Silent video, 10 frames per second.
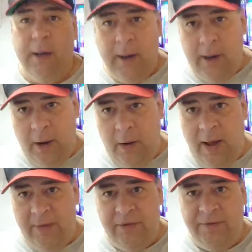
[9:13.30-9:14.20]
I'll
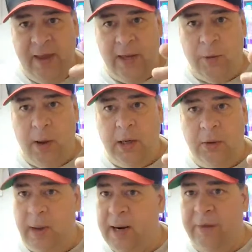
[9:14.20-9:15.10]
have the fan running
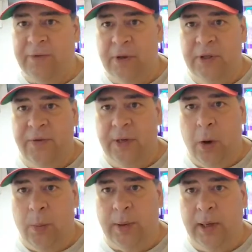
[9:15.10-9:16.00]
right after this
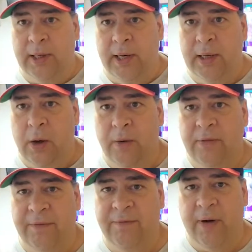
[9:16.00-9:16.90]
video. I'll plug it in. I'll
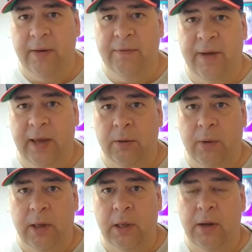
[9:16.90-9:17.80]
have that fan
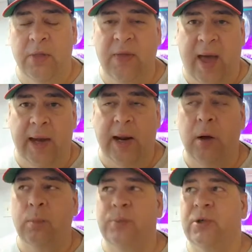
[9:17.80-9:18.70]
running. That
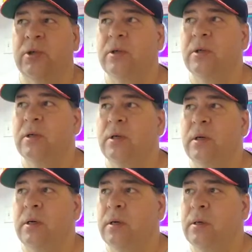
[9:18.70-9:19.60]
helps.
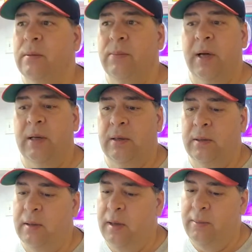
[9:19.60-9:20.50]
But
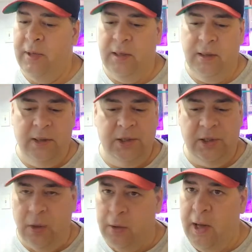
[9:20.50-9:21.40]
I mean, you
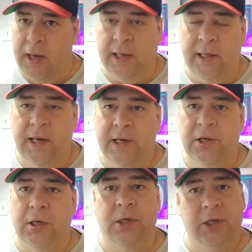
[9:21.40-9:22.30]
still got to
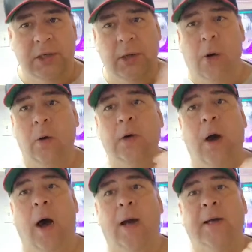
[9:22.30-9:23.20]
condition. Still
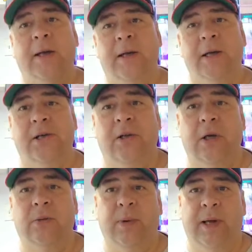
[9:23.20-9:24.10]
got to condition
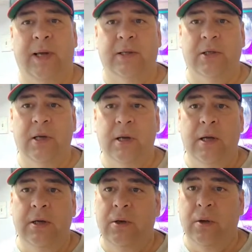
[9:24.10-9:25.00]
those plants.
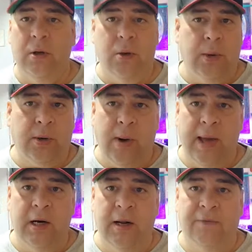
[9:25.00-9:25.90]
You're going to
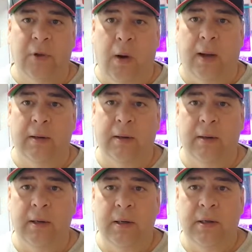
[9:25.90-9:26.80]
regret it if not.
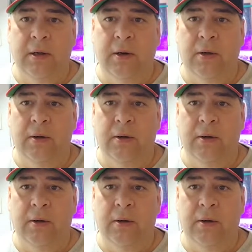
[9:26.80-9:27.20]
Your